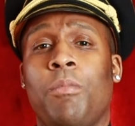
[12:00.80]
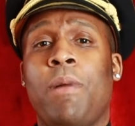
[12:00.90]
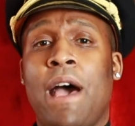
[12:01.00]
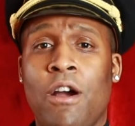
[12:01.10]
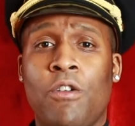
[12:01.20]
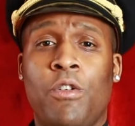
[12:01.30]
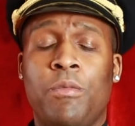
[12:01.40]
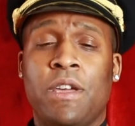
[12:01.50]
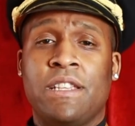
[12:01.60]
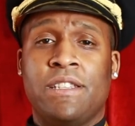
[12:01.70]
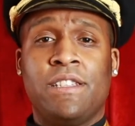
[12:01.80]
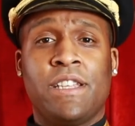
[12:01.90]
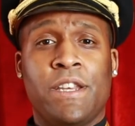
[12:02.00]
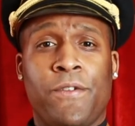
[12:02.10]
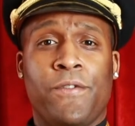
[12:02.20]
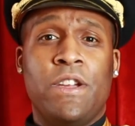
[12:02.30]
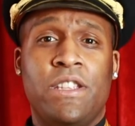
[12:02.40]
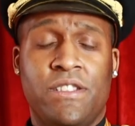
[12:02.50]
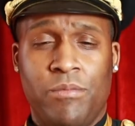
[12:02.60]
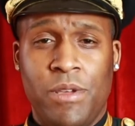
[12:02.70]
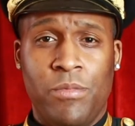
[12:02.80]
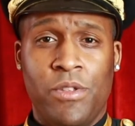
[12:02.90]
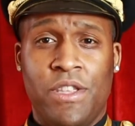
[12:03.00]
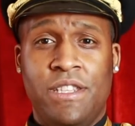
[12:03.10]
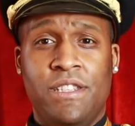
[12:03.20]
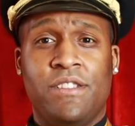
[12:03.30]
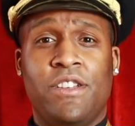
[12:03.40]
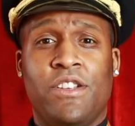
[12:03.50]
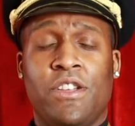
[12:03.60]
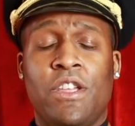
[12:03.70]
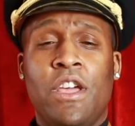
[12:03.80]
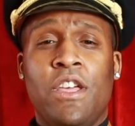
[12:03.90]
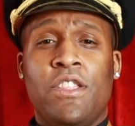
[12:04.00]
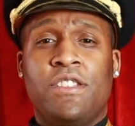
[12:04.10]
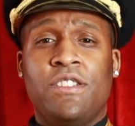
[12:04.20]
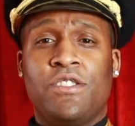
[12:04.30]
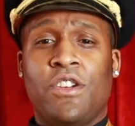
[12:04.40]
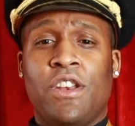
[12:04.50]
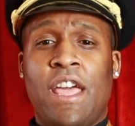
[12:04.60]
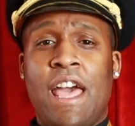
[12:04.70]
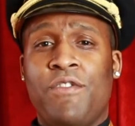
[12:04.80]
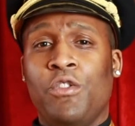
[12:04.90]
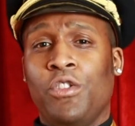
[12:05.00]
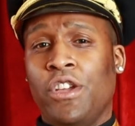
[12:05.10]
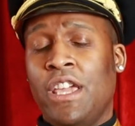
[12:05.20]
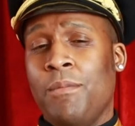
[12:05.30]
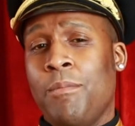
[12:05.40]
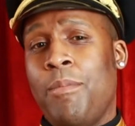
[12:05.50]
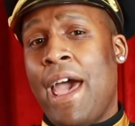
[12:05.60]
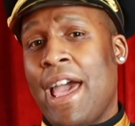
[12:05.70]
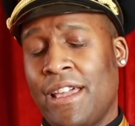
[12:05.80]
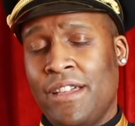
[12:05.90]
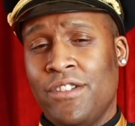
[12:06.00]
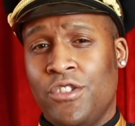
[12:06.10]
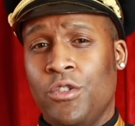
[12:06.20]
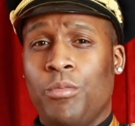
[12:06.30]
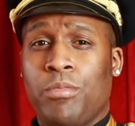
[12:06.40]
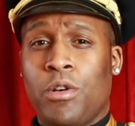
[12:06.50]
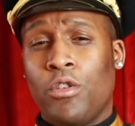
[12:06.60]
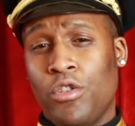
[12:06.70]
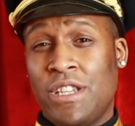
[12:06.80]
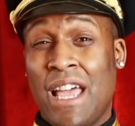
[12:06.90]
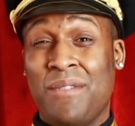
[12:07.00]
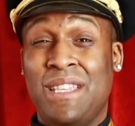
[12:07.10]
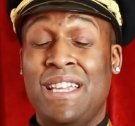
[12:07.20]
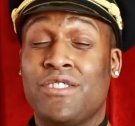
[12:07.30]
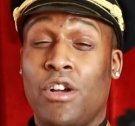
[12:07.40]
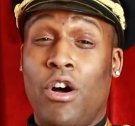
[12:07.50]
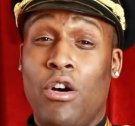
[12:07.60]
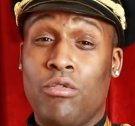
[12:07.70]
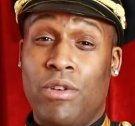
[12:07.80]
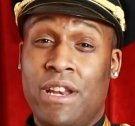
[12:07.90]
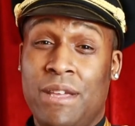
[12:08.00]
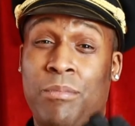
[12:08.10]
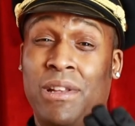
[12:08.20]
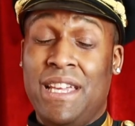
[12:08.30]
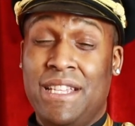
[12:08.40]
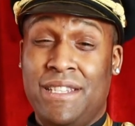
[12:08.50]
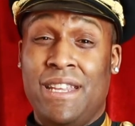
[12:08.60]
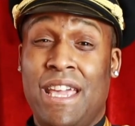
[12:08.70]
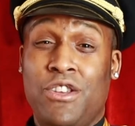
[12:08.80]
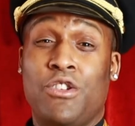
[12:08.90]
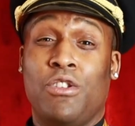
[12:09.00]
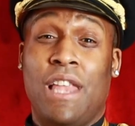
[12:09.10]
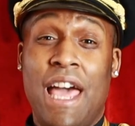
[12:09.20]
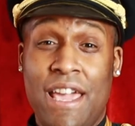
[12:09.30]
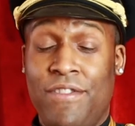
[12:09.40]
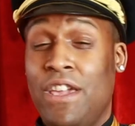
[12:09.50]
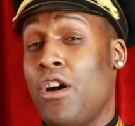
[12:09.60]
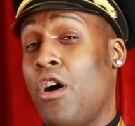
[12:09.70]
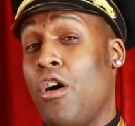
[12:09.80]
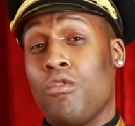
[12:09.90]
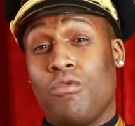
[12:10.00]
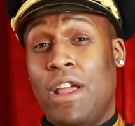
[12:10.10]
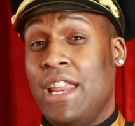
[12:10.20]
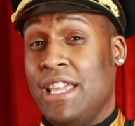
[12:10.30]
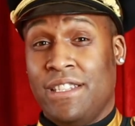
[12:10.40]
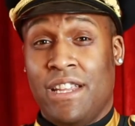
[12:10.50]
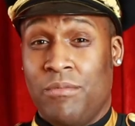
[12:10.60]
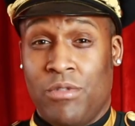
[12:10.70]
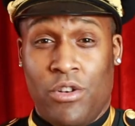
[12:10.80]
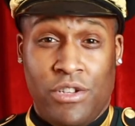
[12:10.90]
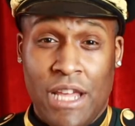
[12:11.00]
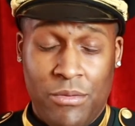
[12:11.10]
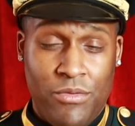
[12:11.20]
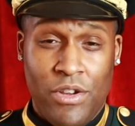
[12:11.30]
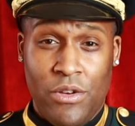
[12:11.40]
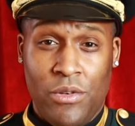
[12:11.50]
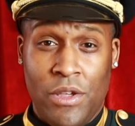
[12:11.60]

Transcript: powerful, because this is going to free some people. This is going to have you looking back to prototypes He has already placed in your life. He already has done prototypes for you.